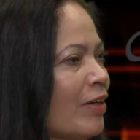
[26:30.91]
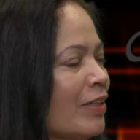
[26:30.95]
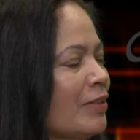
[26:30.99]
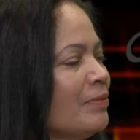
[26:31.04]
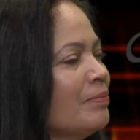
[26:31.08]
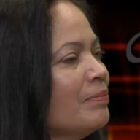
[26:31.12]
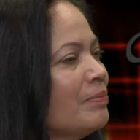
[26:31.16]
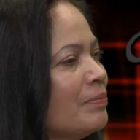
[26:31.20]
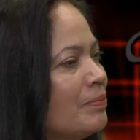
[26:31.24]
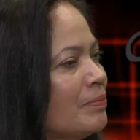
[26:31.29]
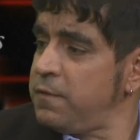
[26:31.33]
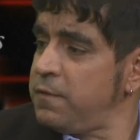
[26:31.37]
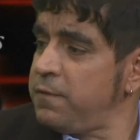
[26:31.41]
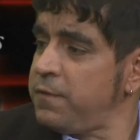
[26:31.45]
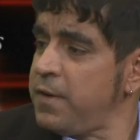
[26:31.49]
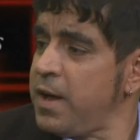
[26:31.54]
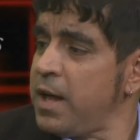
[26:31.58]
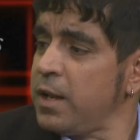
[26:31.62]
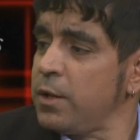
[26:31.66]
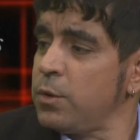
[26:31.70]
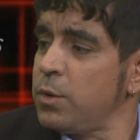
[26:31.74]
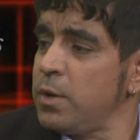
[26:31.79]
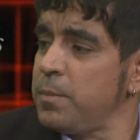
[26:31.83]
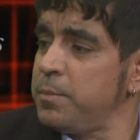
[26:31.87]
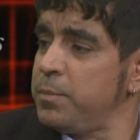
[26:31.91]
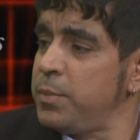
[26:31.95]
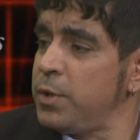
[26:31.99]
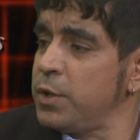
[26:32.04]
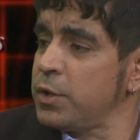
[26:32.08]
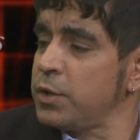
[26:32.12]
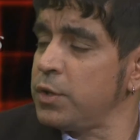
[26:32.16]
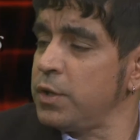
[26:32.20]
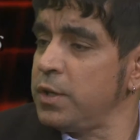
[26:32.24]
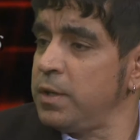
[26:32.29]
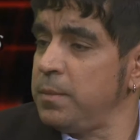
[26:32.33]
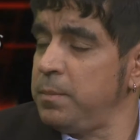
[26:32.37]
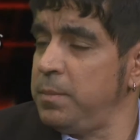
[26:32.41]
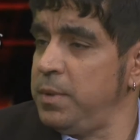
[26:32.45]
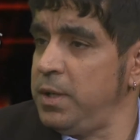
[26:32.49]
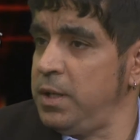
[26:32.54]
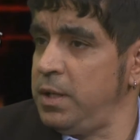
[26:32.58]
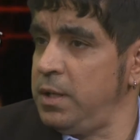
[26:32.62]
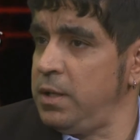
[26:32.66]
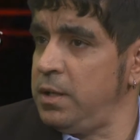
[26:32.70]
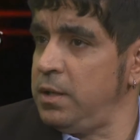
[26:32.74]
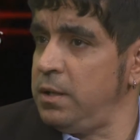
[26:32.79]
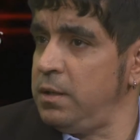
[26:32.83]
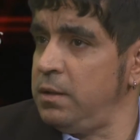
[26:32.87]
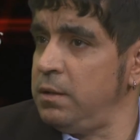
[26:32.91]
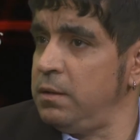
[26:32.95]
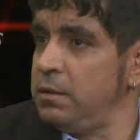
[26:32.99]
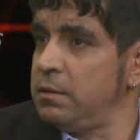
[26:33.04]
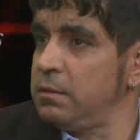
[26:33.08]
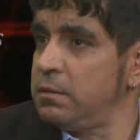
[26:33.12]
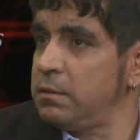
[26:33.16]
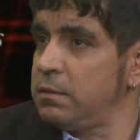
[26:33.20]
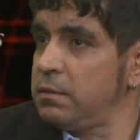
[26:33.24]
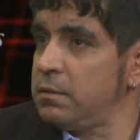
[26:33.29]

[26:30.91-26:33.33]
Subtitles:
Is follow-up book going to be